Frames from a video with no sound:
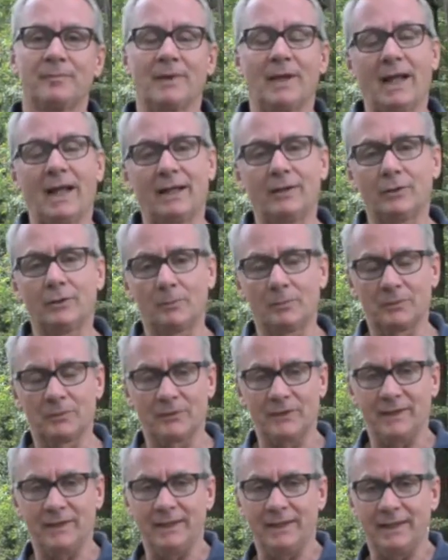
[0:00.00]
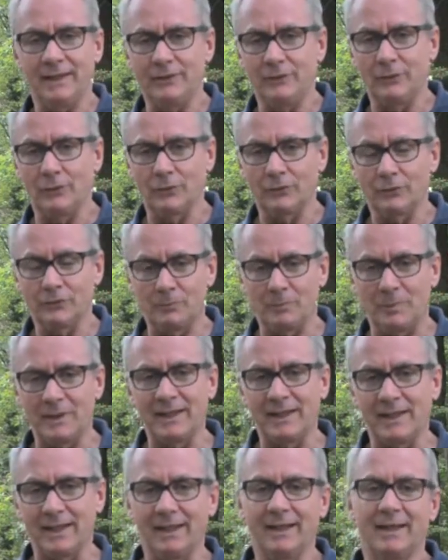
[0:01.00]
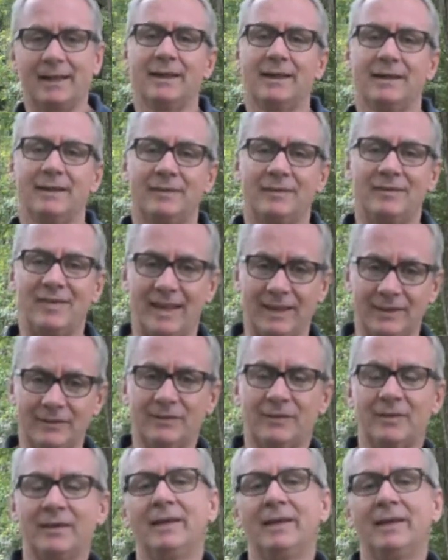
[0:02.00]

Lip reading: and obviously in your speaking test,